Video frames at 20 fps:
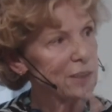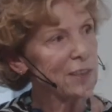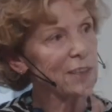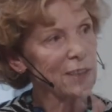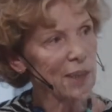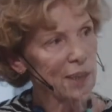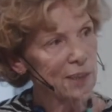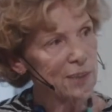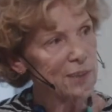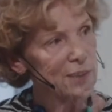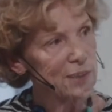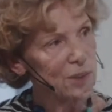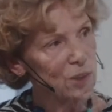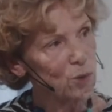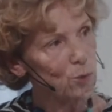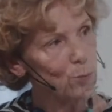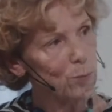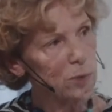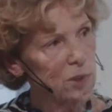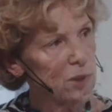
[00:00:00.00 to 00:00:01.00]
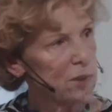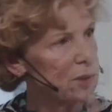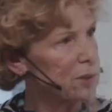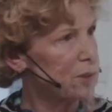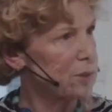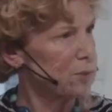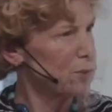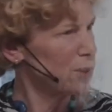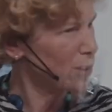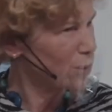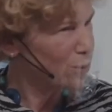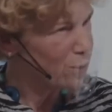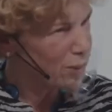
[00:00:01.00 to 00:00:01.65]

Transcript: that I see you belong to. Do you